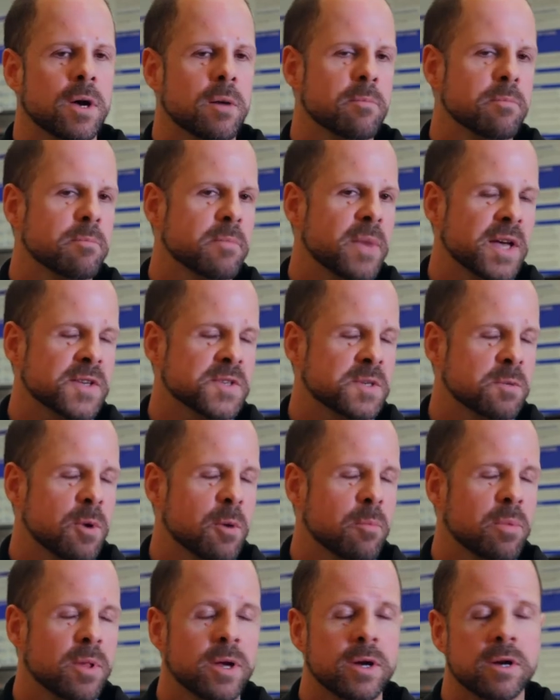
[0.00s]
Basketball
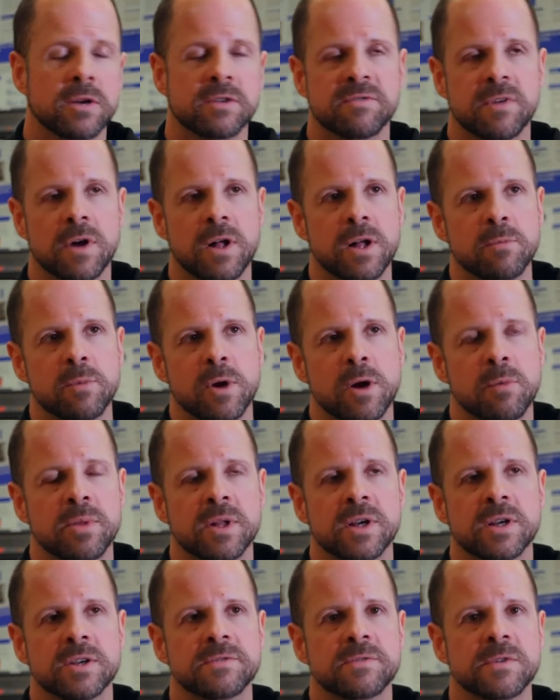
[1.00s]
players, volleyball
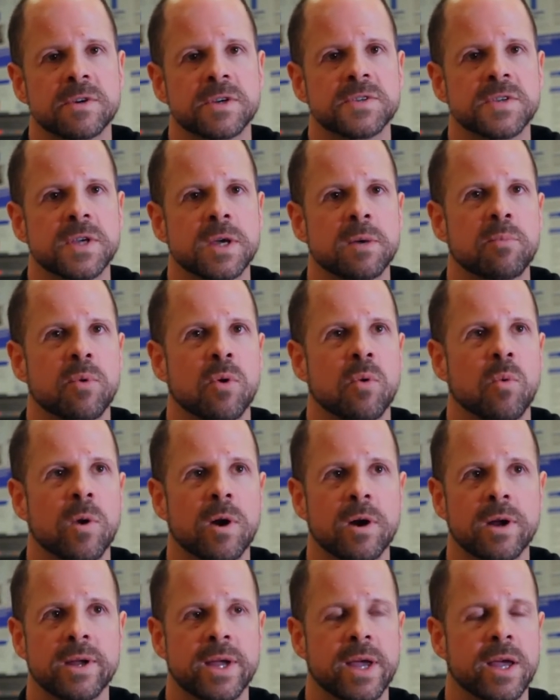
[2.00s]
players, for example,
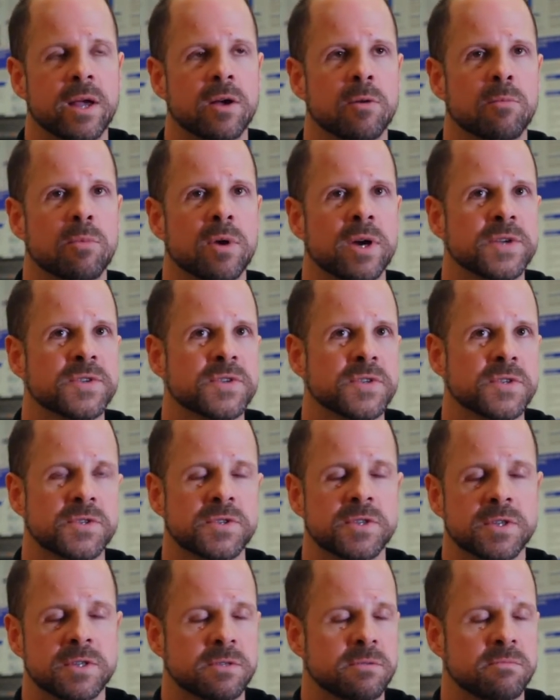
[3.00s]
wearing ankle braces
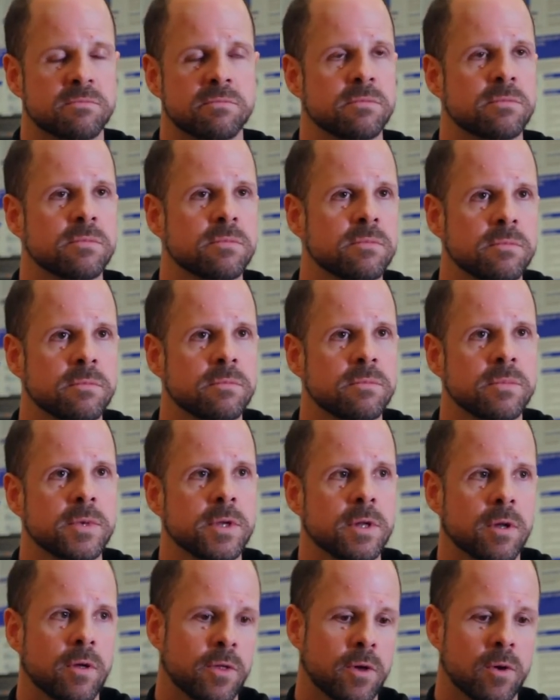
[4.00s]
just
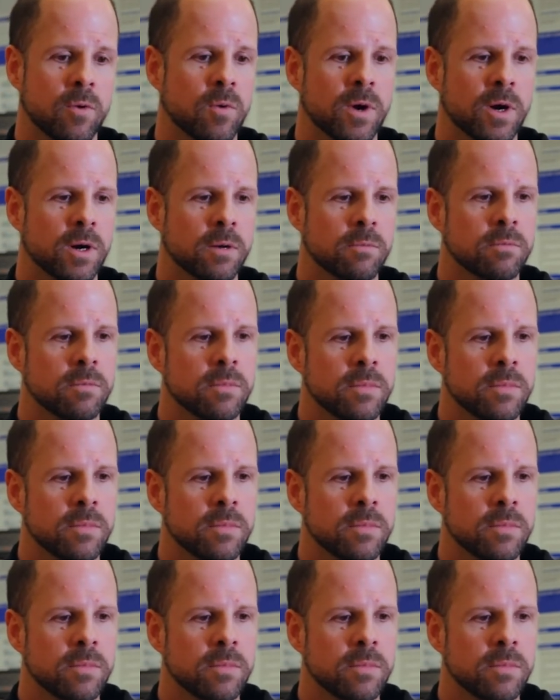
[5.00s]
they'll wear